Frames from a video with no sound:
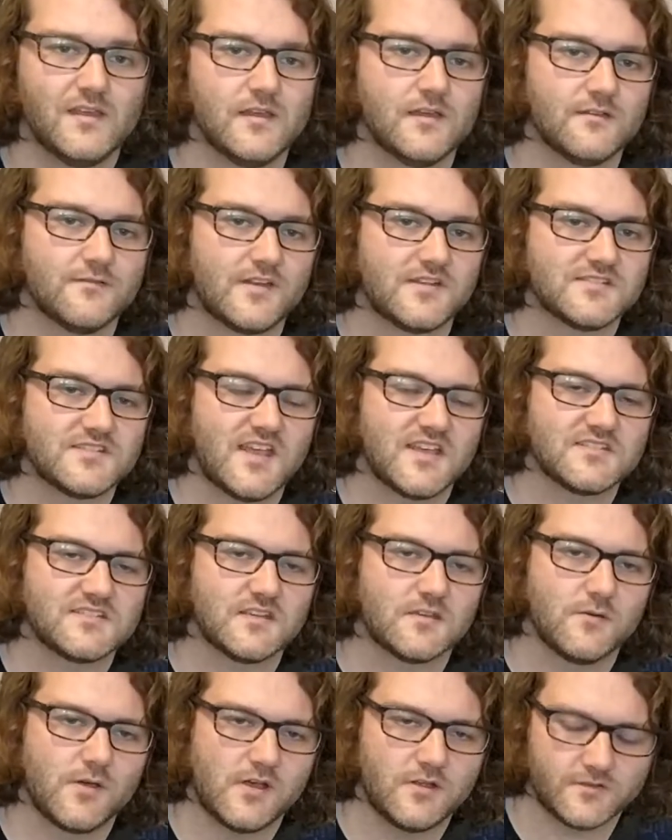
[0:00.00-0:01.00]
Fantastic,
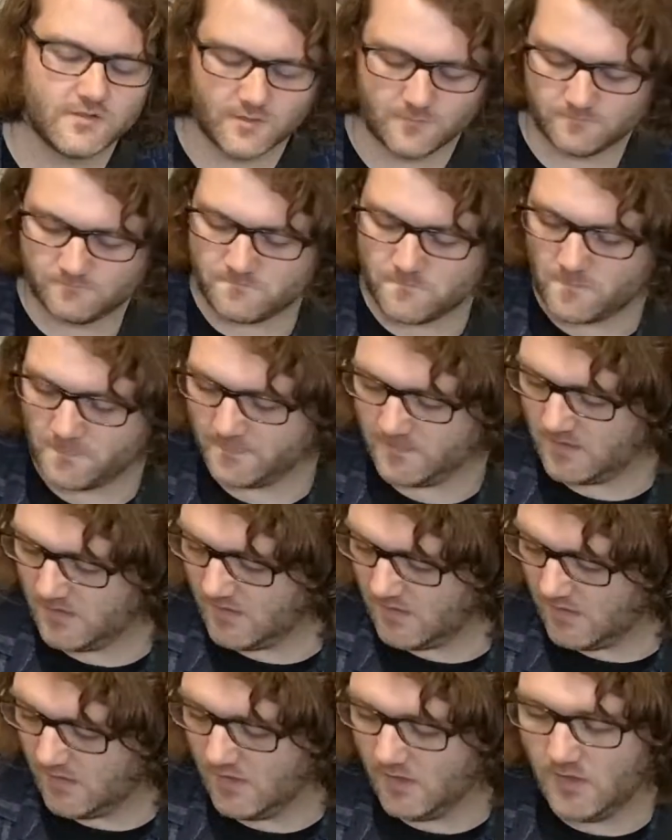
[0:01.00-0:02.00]
well done.
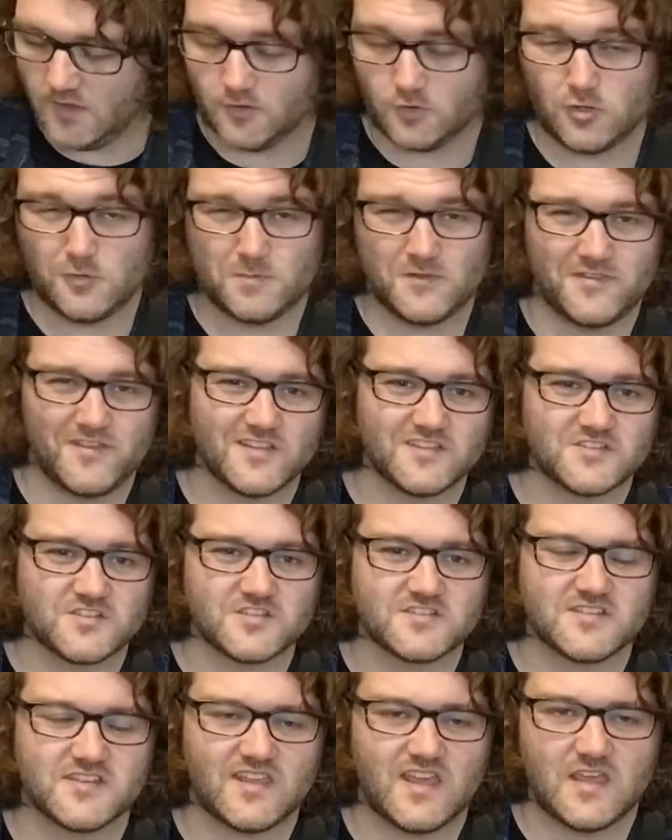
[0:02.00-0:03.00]
A couple of things just
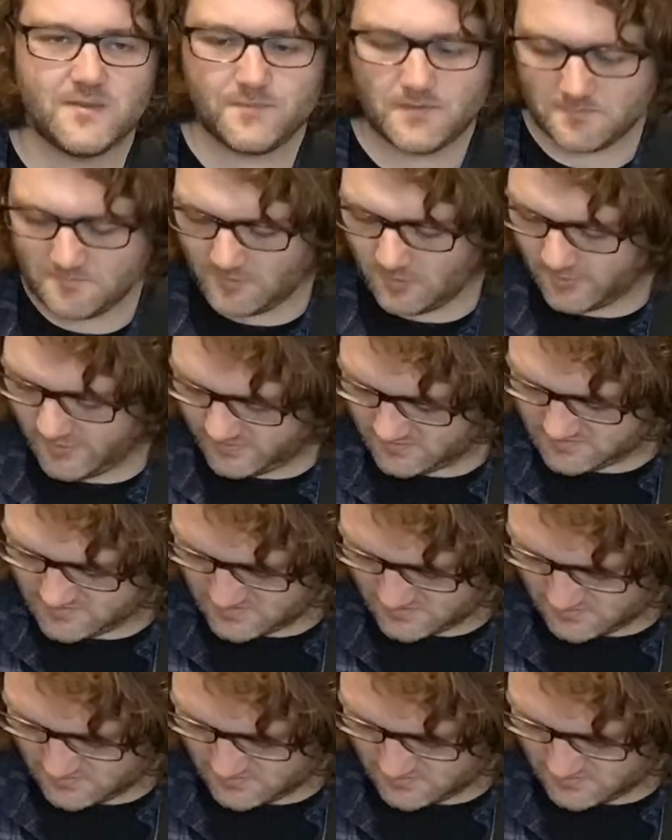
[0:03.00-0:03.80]
to keep in mind.